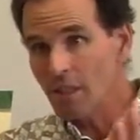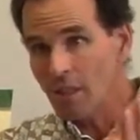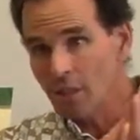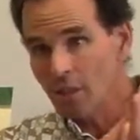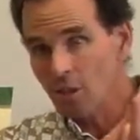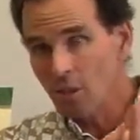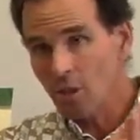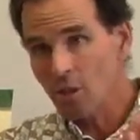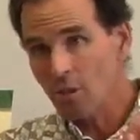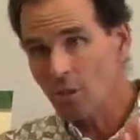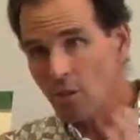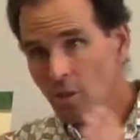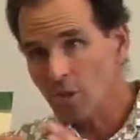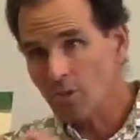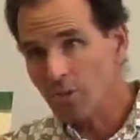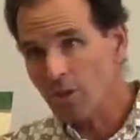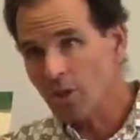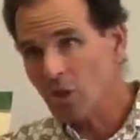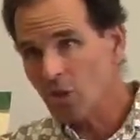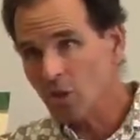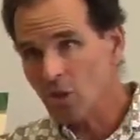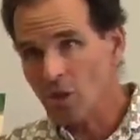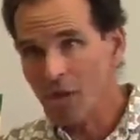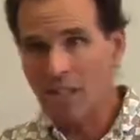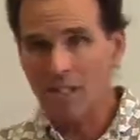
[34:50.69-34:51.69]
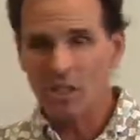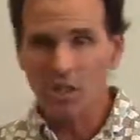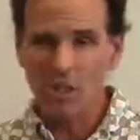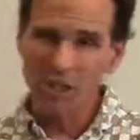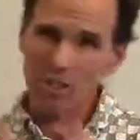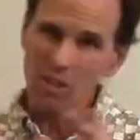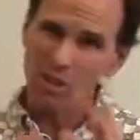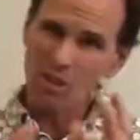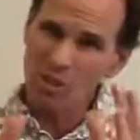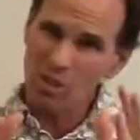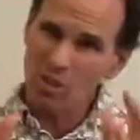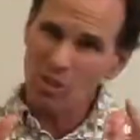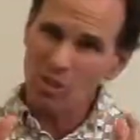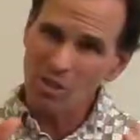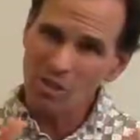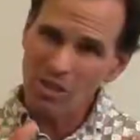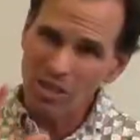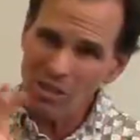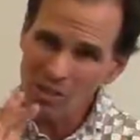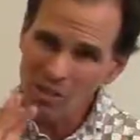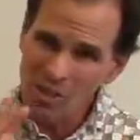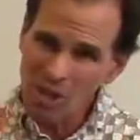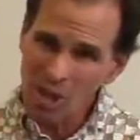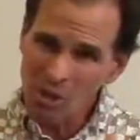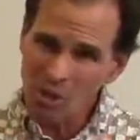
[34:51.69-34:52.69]
in terms of instruction is there's
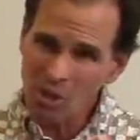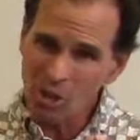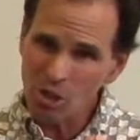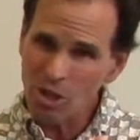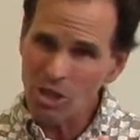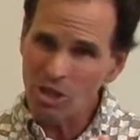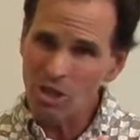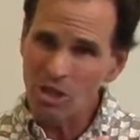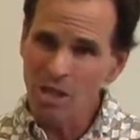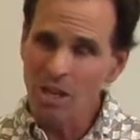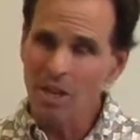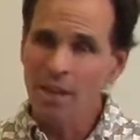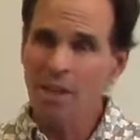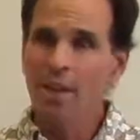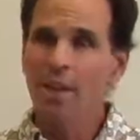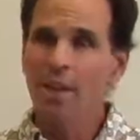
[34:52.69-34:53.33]
this notion